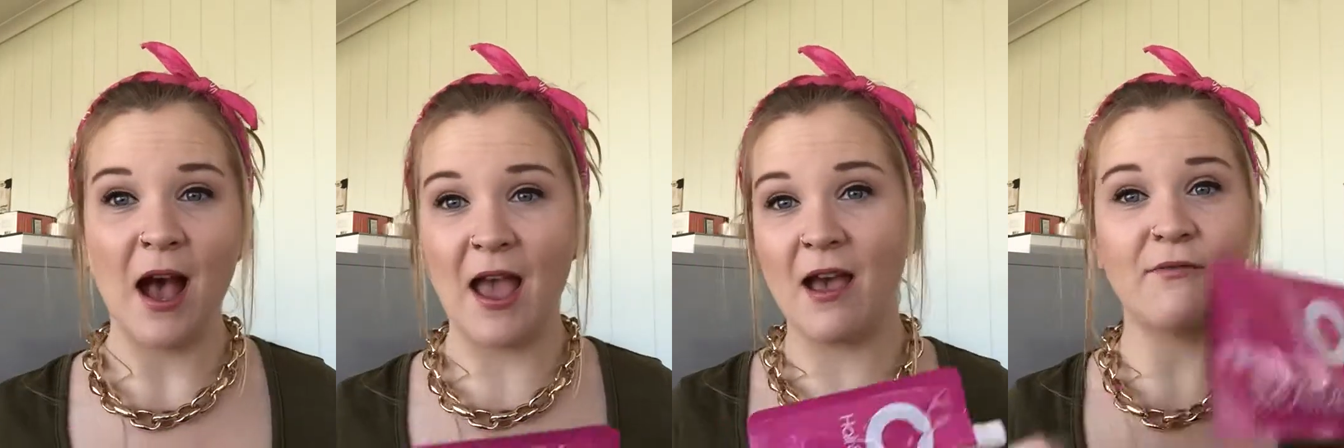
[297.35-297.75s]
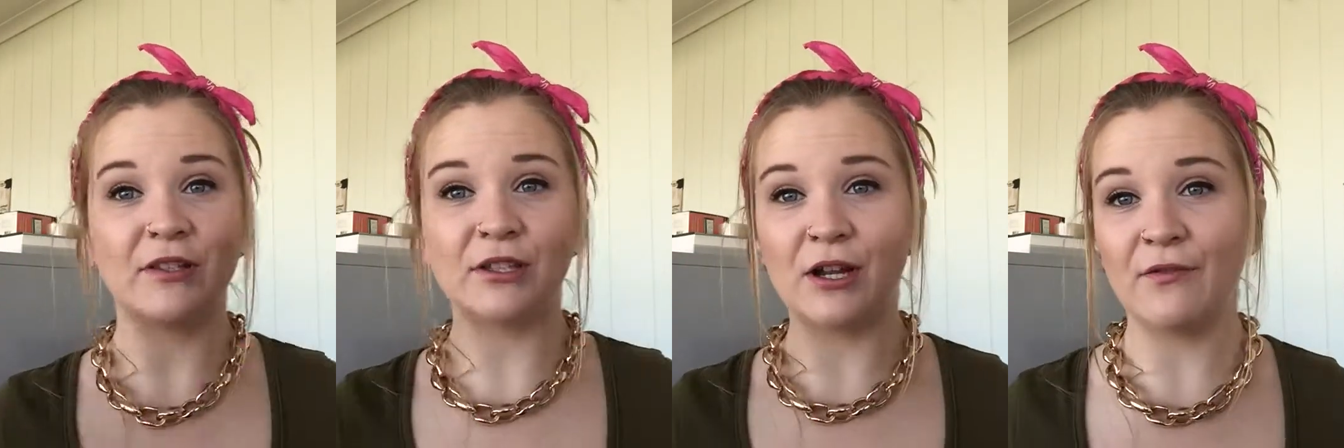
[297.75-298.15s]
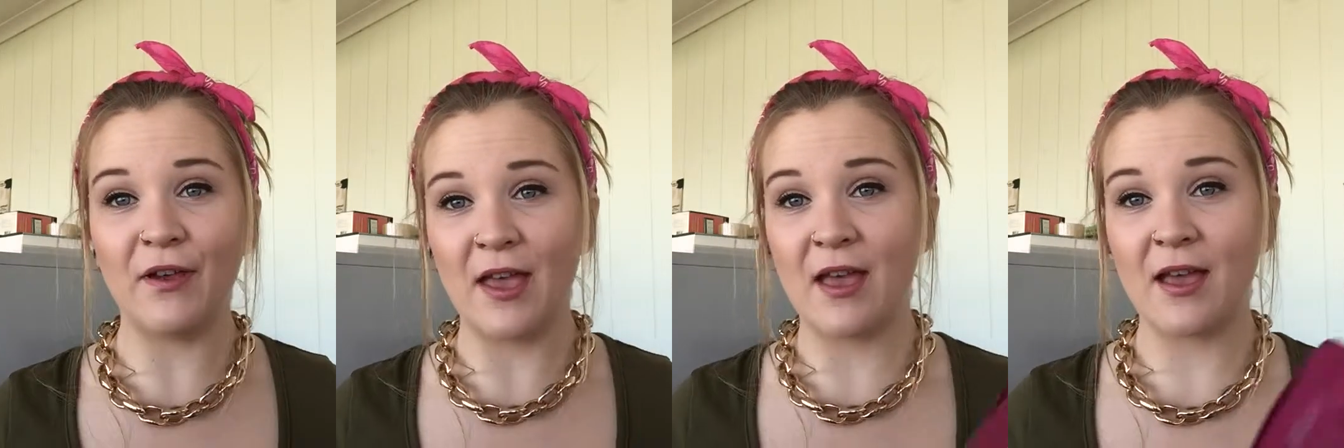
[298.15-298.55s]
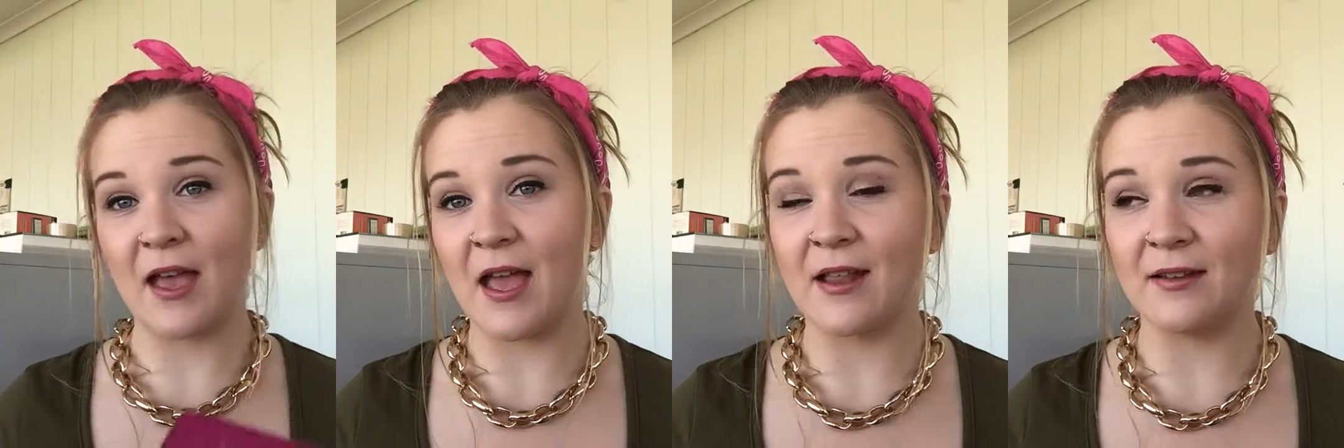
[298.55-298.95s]
I have a lot of hair,
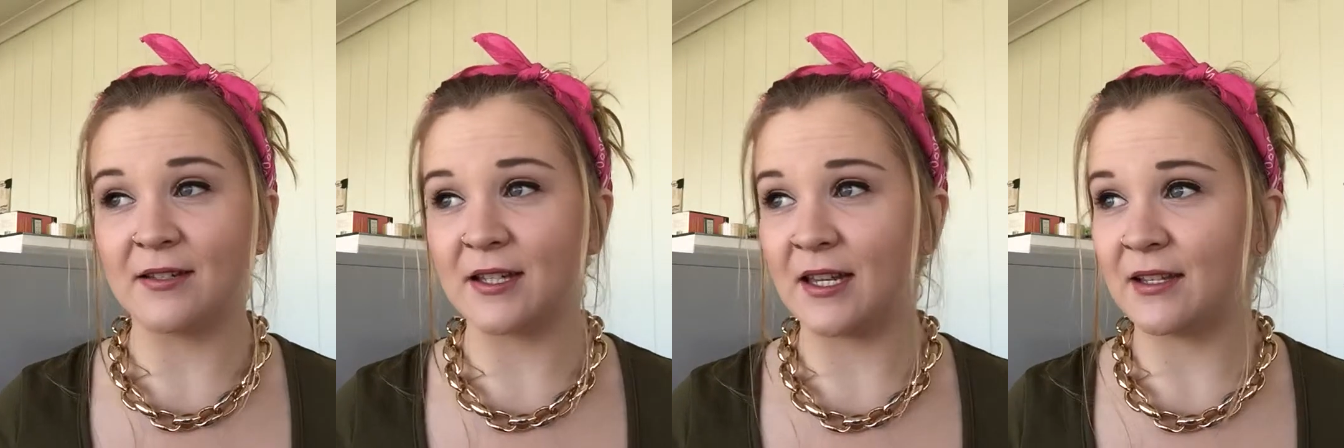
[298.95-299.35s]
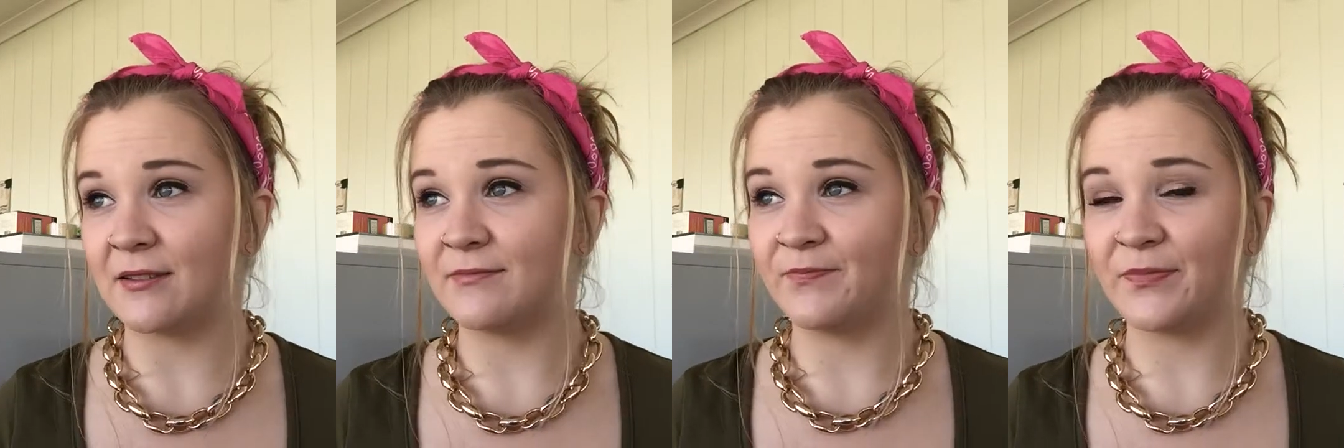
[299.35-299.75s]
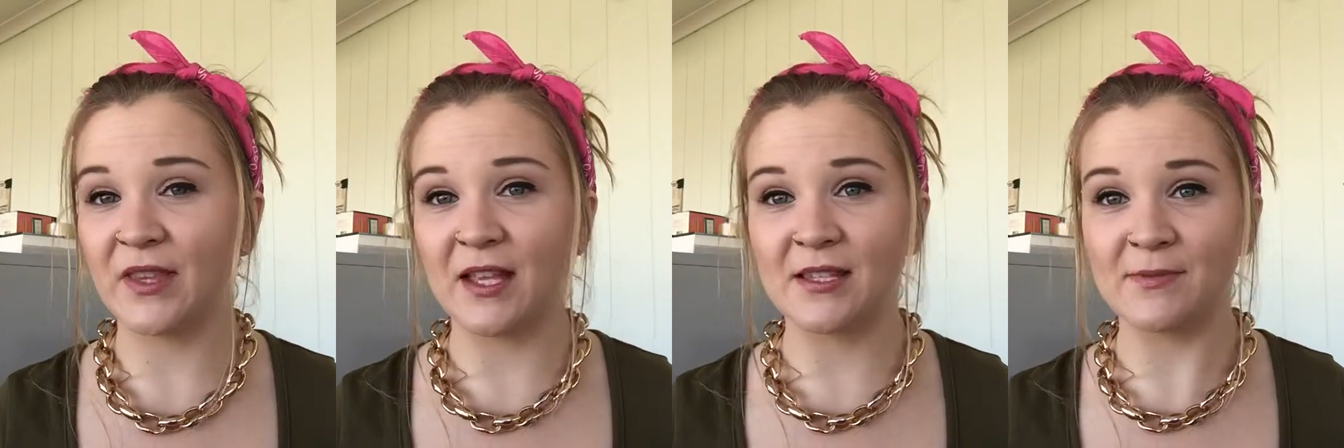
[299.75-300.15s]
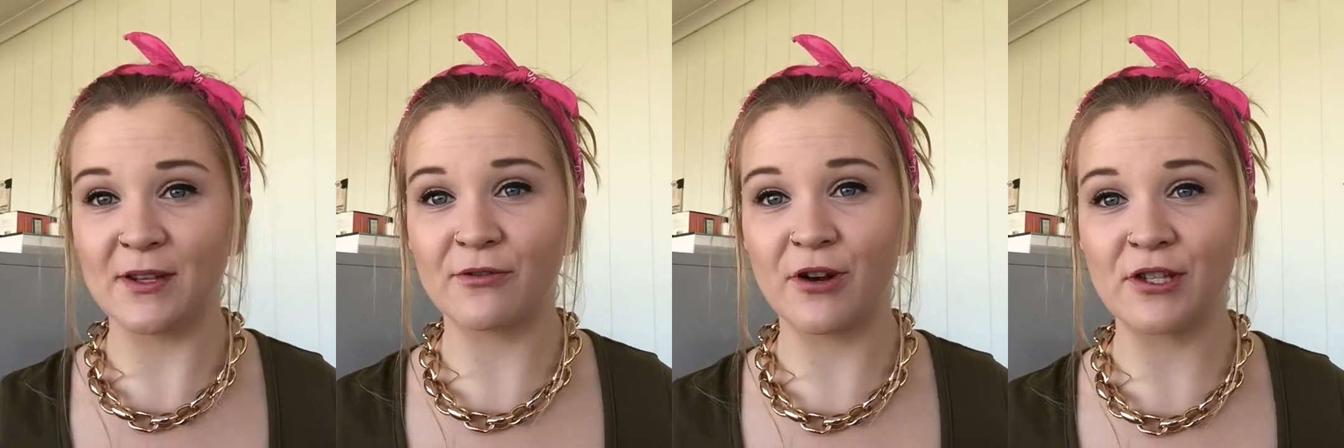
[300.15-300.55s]
and it gets a
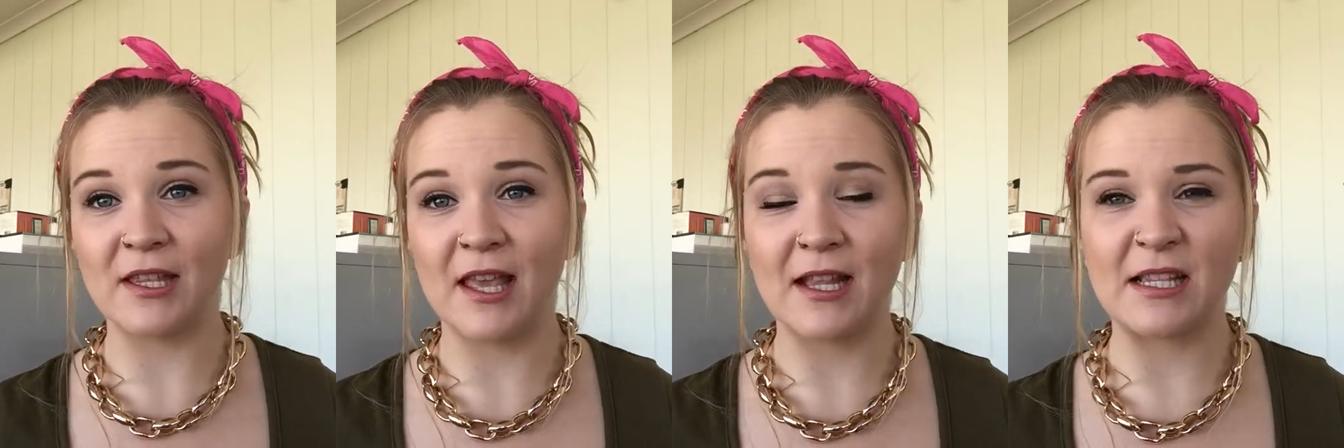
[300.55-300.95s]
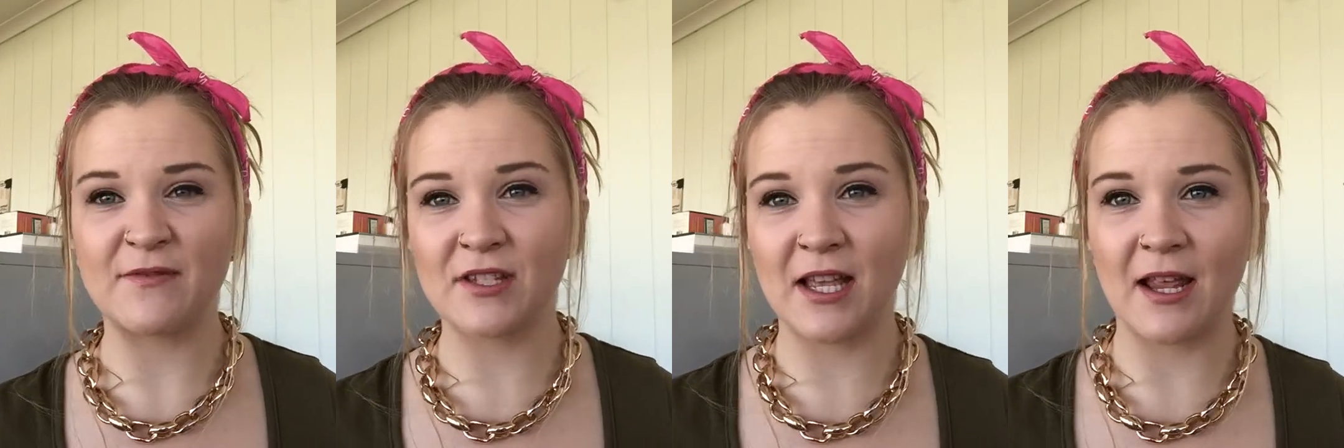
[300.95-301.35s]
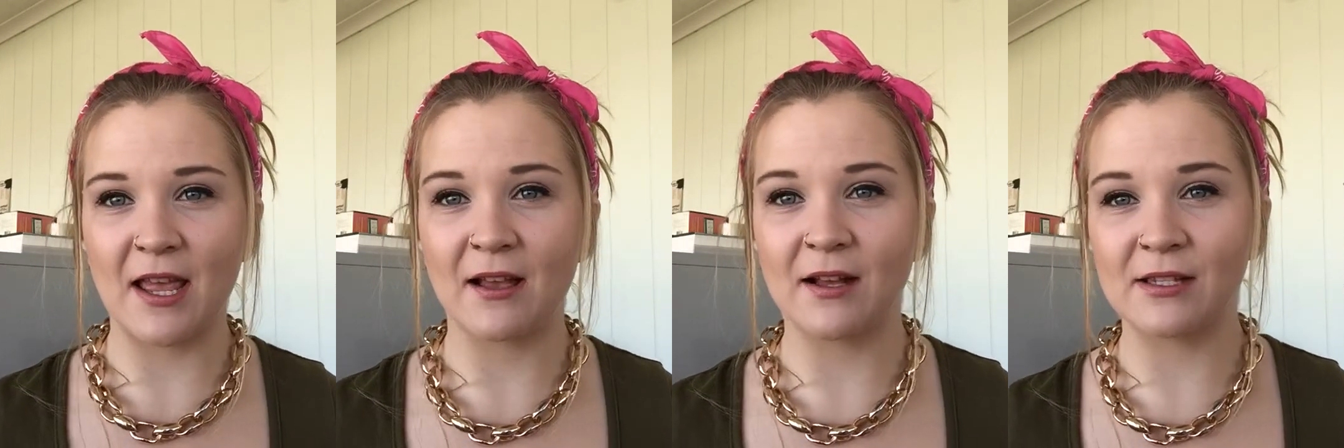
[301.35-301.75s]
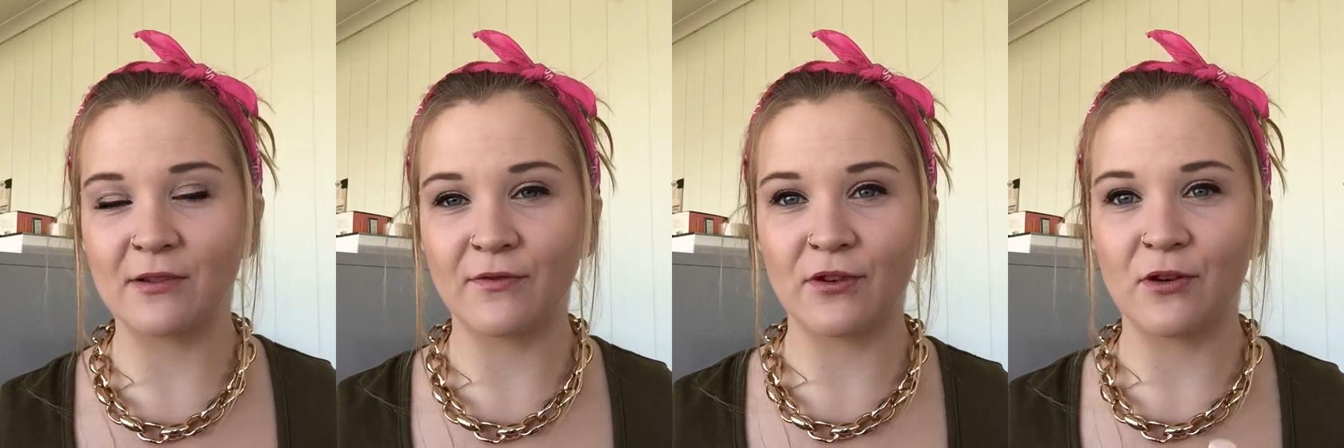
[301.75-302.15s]
bit gross at the ends. I've just had a haircut, so
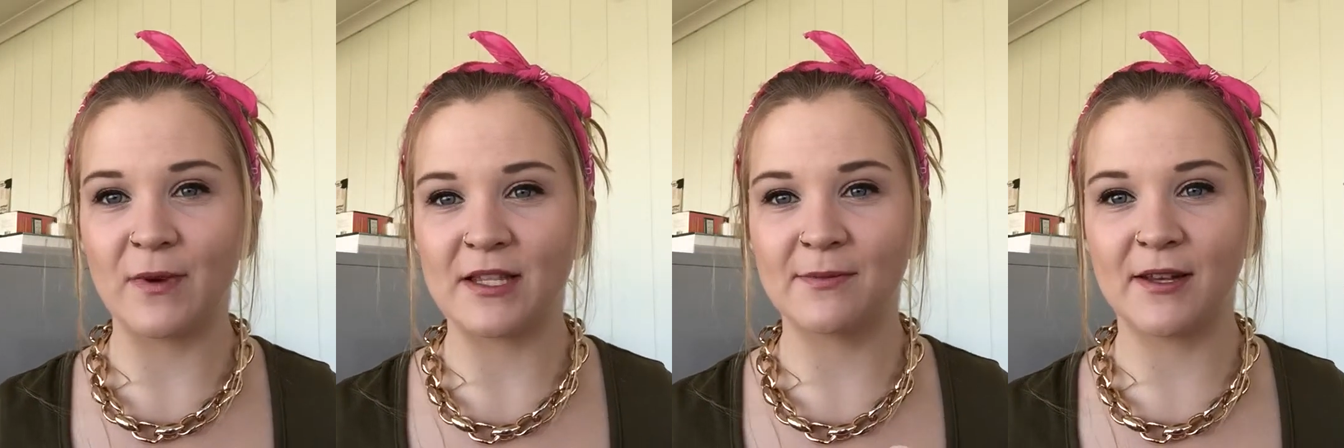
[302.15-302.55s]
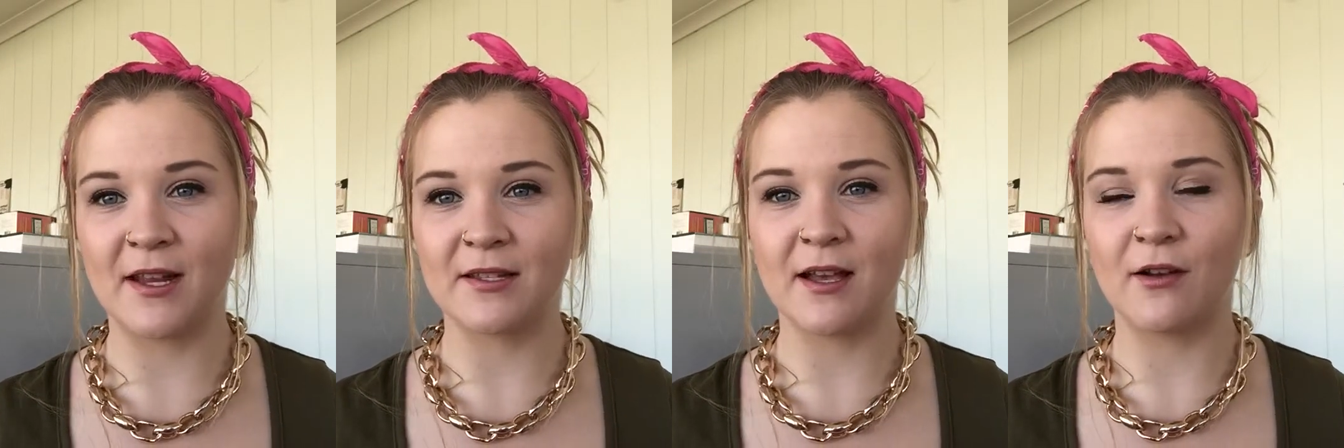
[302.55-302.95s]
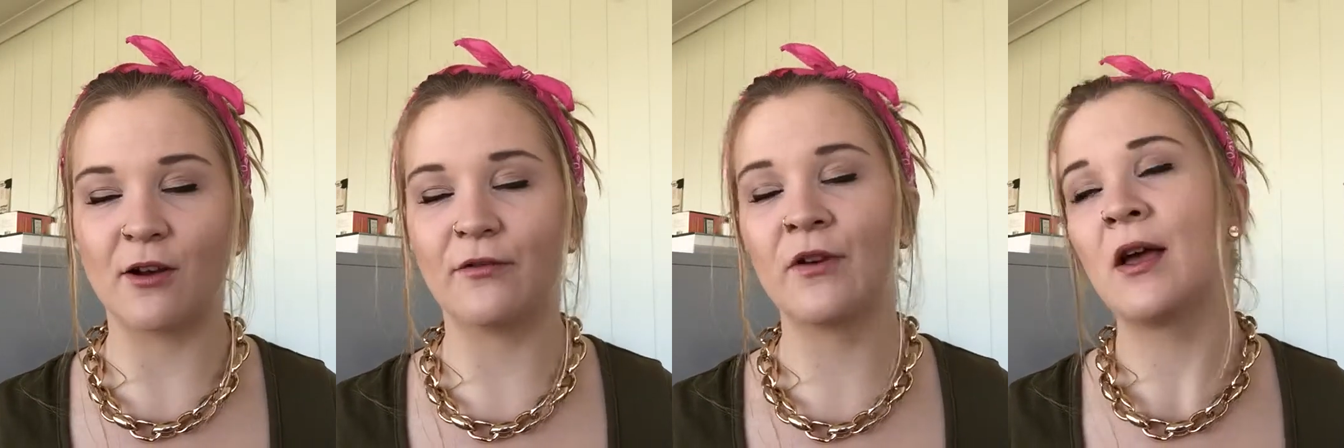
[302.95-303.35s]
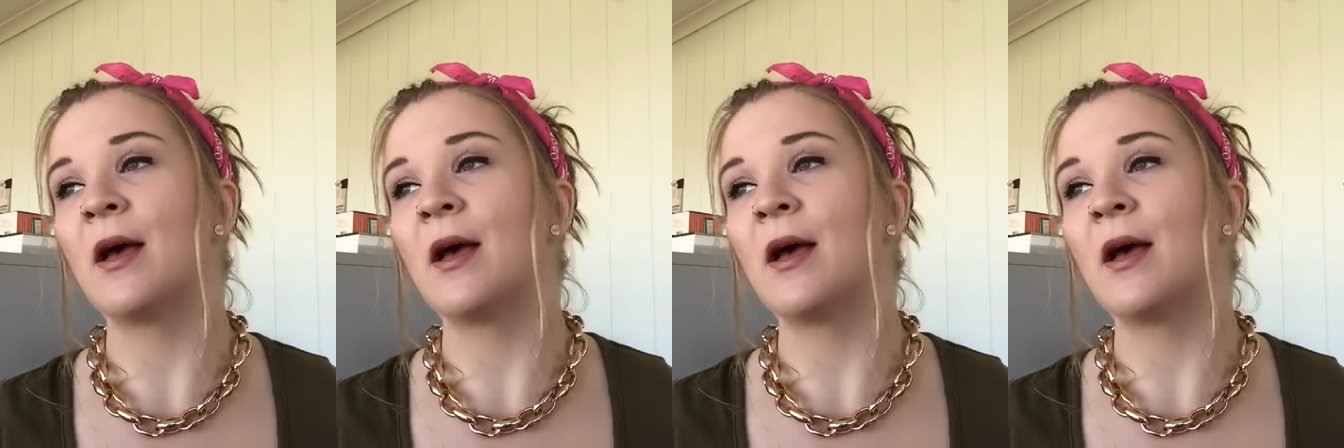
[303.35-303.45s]
I've got all my split ends cut off.